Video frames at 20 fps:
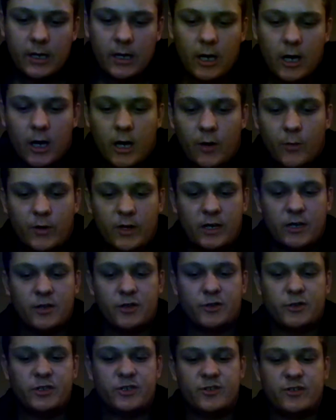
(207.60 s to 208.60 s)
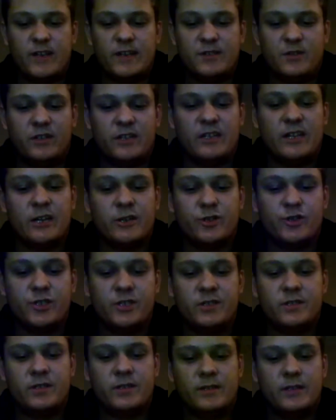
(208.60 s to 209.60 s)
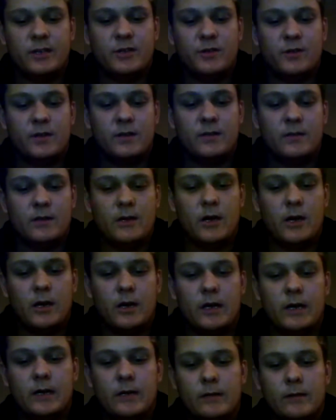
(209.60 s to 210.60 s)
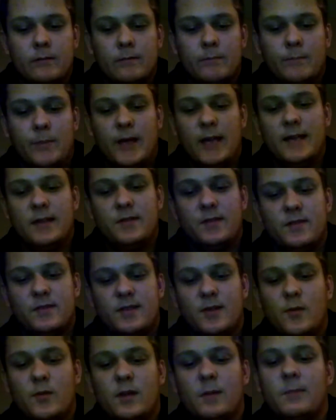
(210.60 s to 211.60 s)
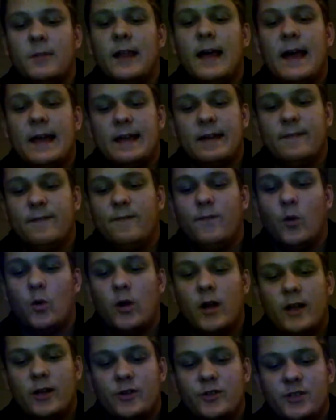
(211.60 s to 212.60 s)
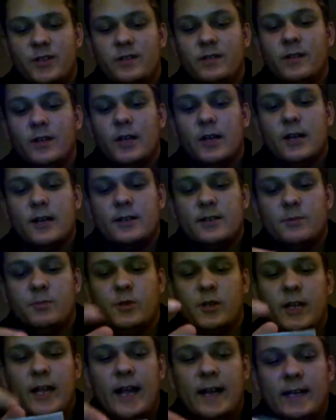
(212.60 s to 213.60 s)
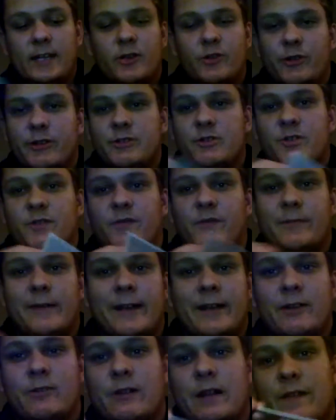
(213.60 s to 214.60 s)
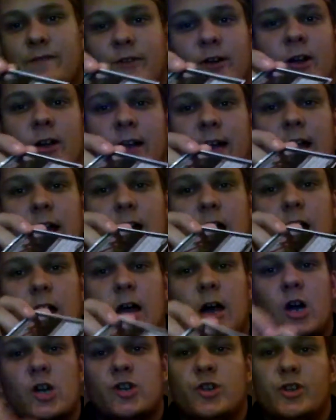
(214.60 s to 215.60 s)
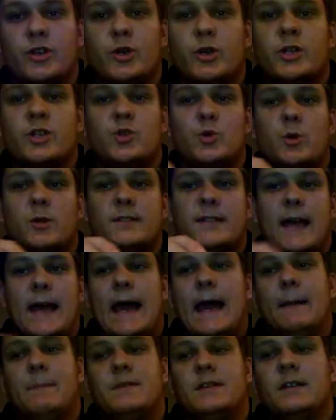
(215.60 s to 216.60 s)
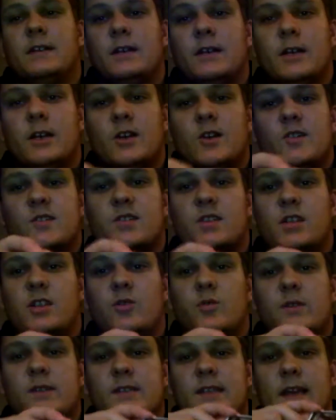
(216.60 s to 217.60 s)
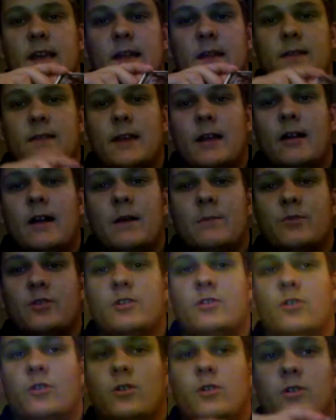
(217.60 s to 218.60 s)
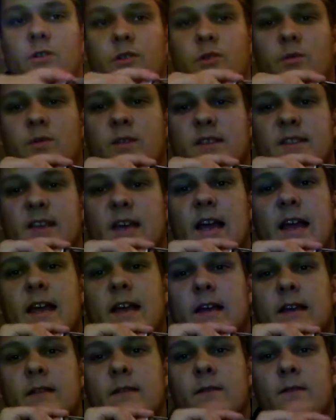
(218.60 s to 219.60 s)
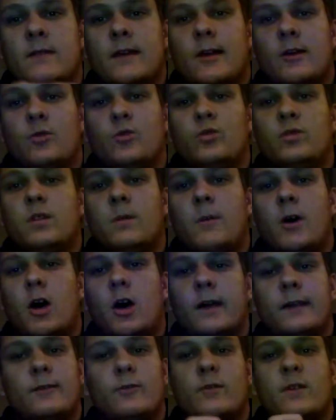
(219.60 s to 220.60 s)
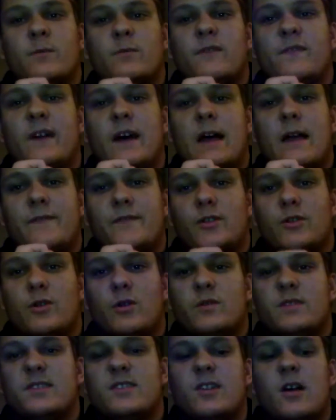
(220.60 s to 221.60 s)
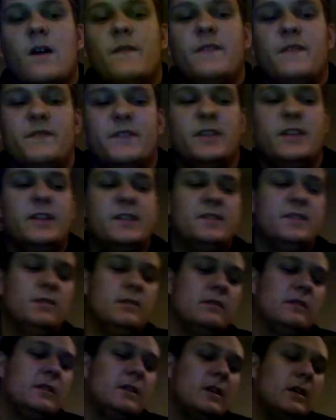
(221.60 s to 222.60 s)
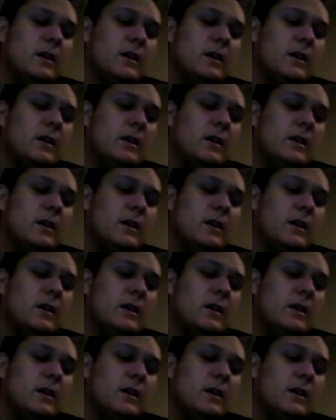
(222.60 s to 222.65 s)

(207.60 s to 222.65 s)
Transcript: When another creature has you get an energy, then you can pay 2 and a black and 4 energy to put any creature from any graveyard under your control tapped. So you can take their Emrakul, you can take their Ulamog, you can revive your own stuff if you need to.